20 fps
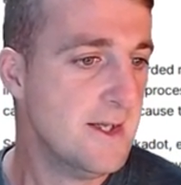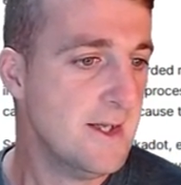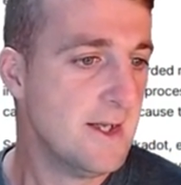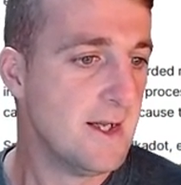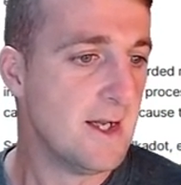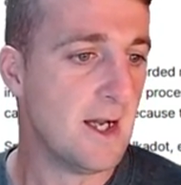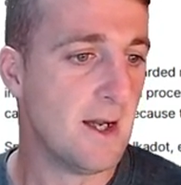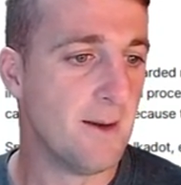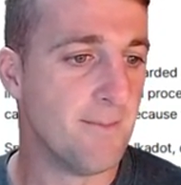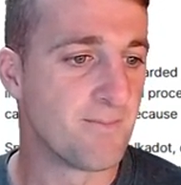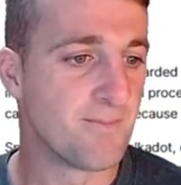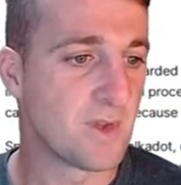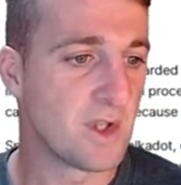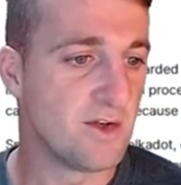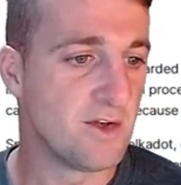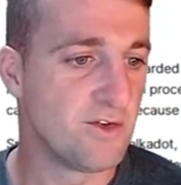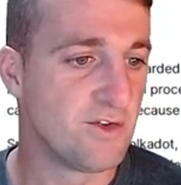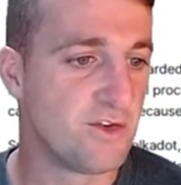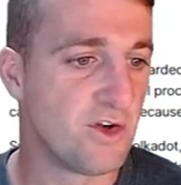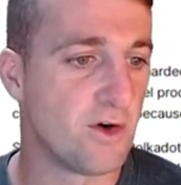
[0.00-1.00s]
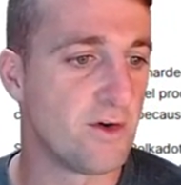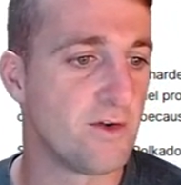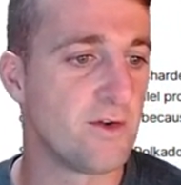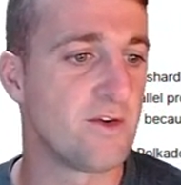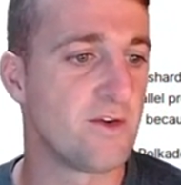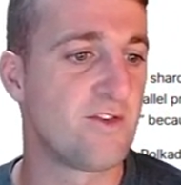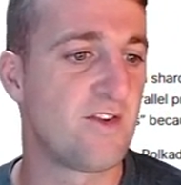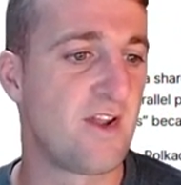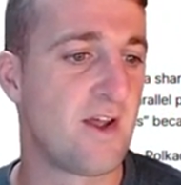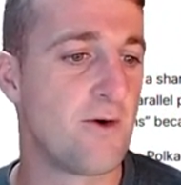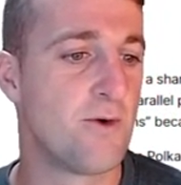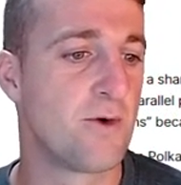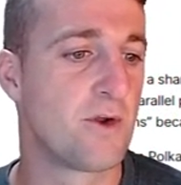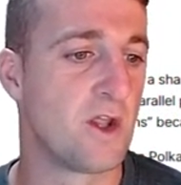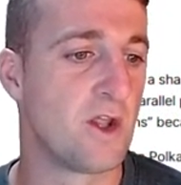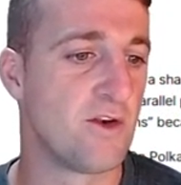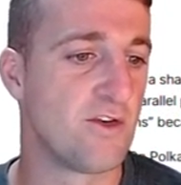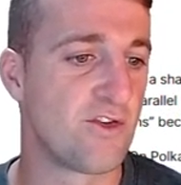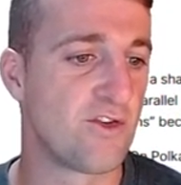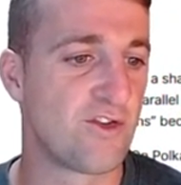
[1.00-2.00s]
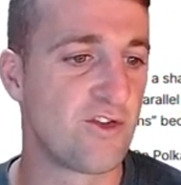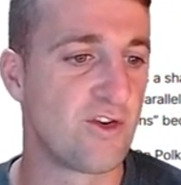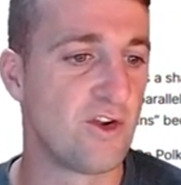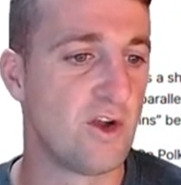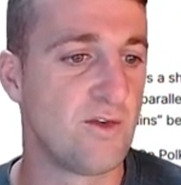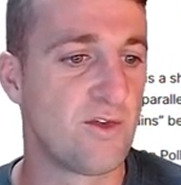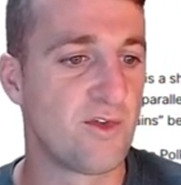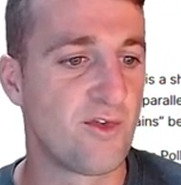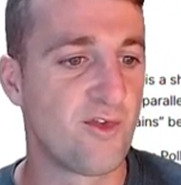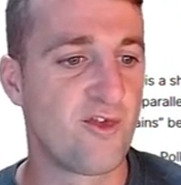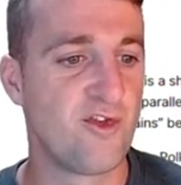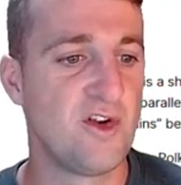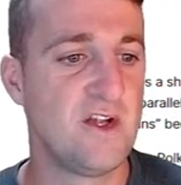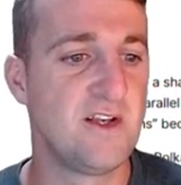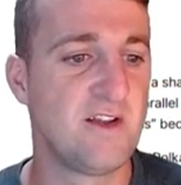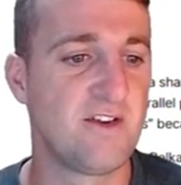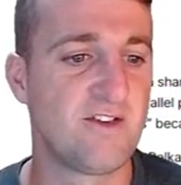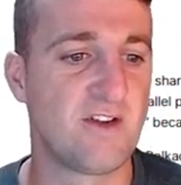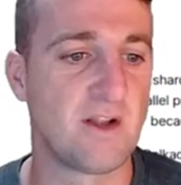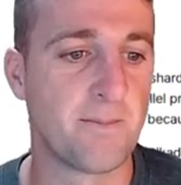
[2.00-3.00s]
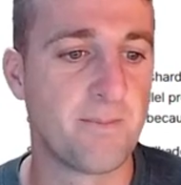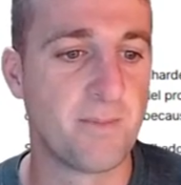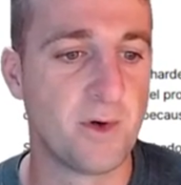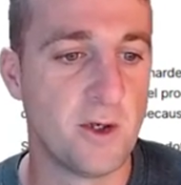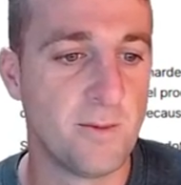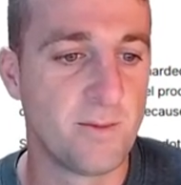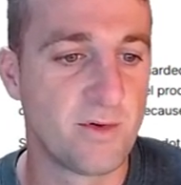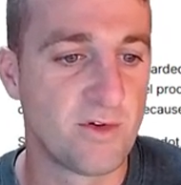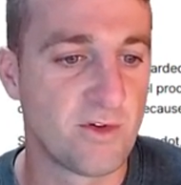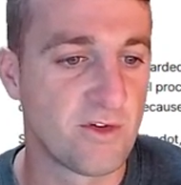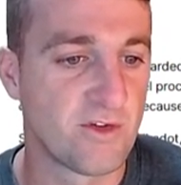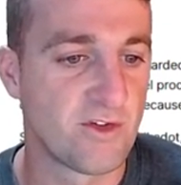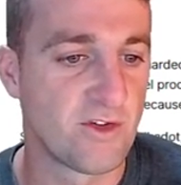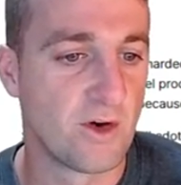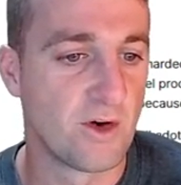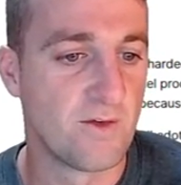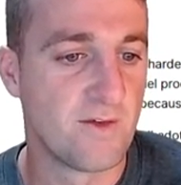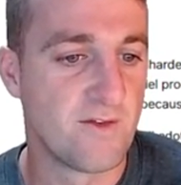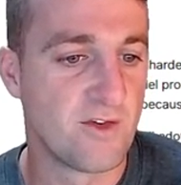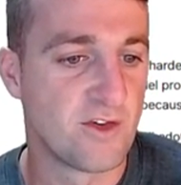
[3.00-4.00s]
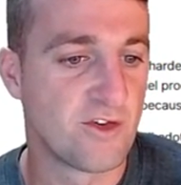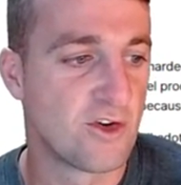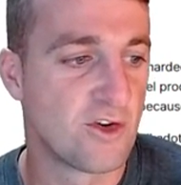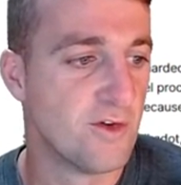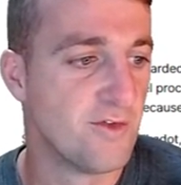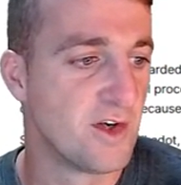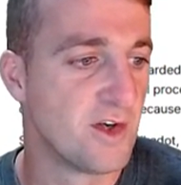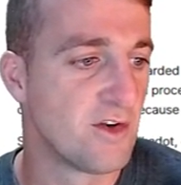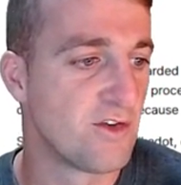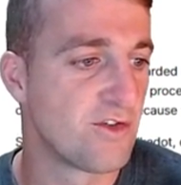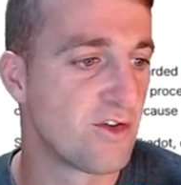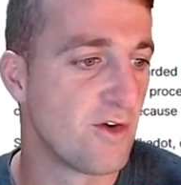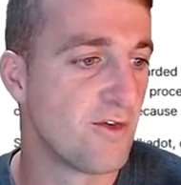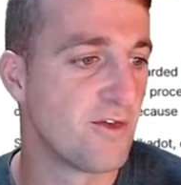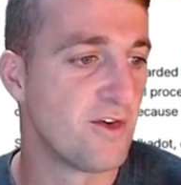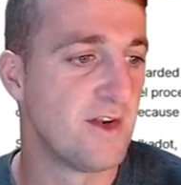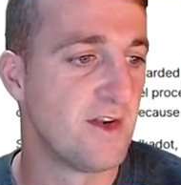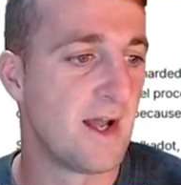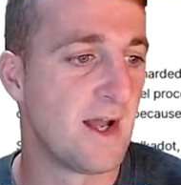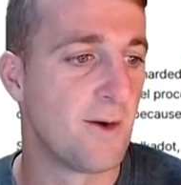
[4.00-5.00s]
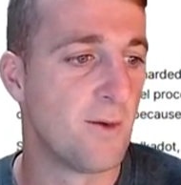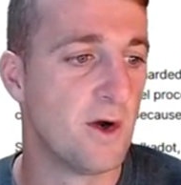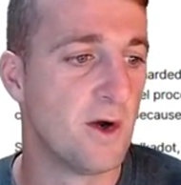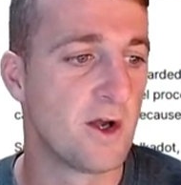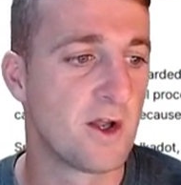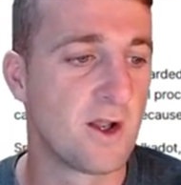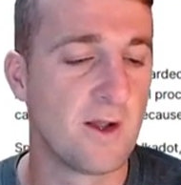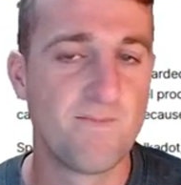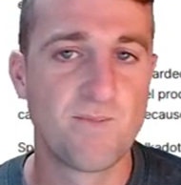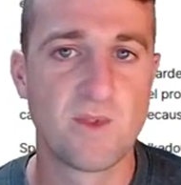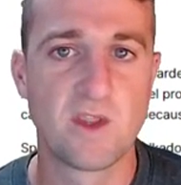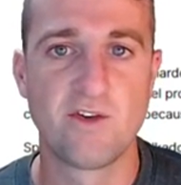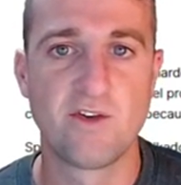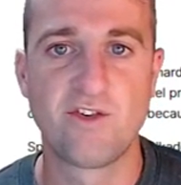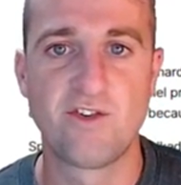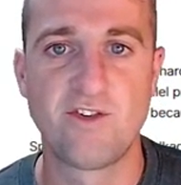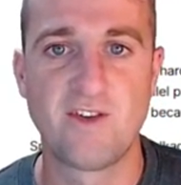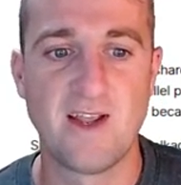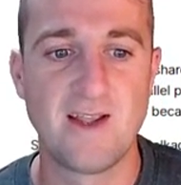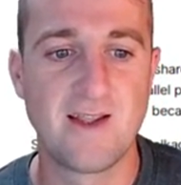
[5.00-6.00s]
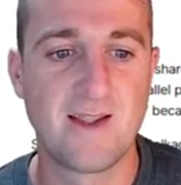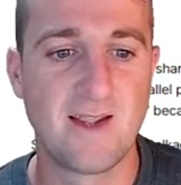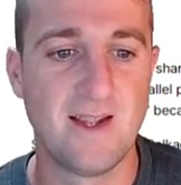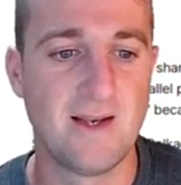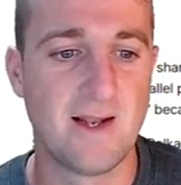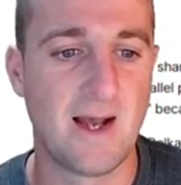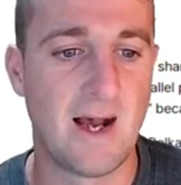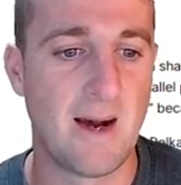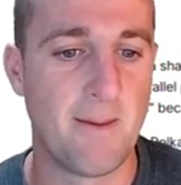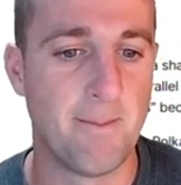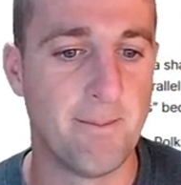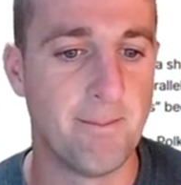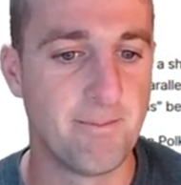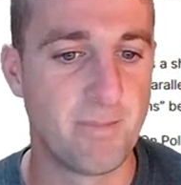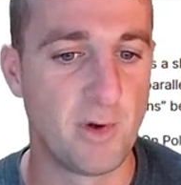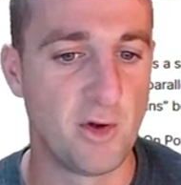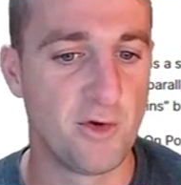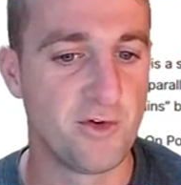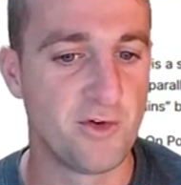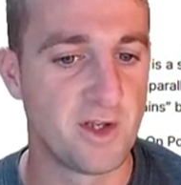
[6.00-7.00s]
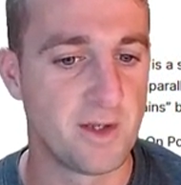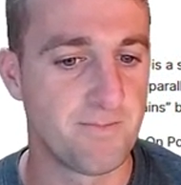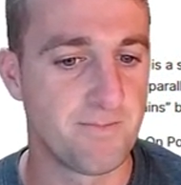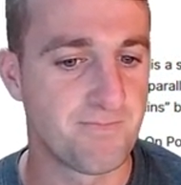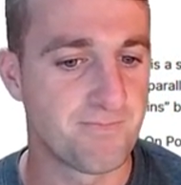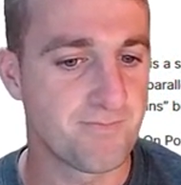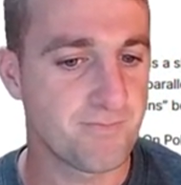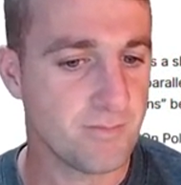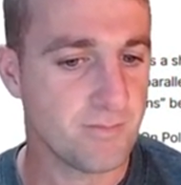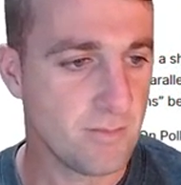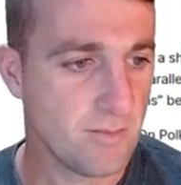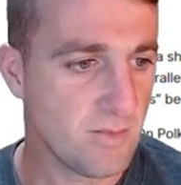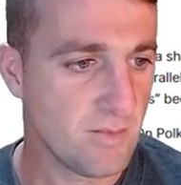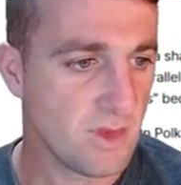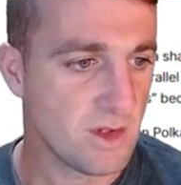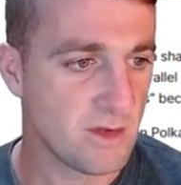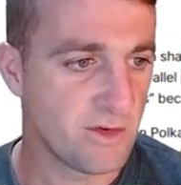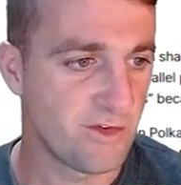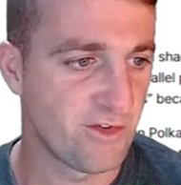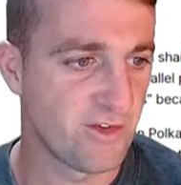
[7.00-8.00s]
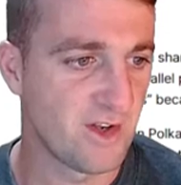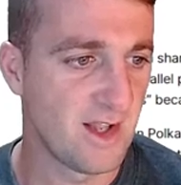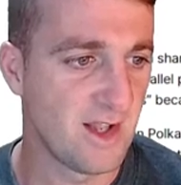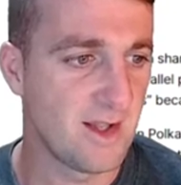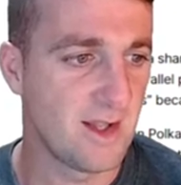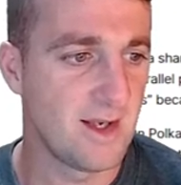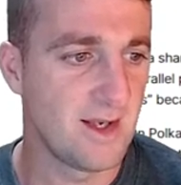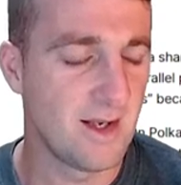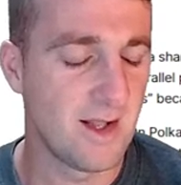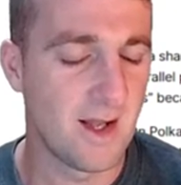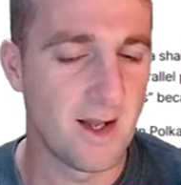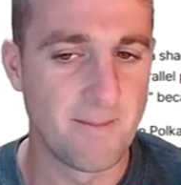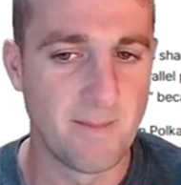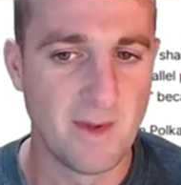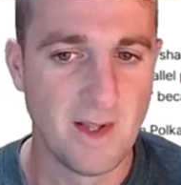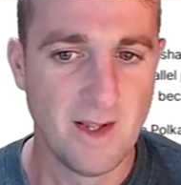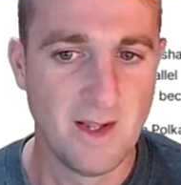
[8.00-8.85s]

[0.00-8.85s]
DOT token serves 3 distinct purposes. So there's governance over the network, staking, and bonding. Staking, I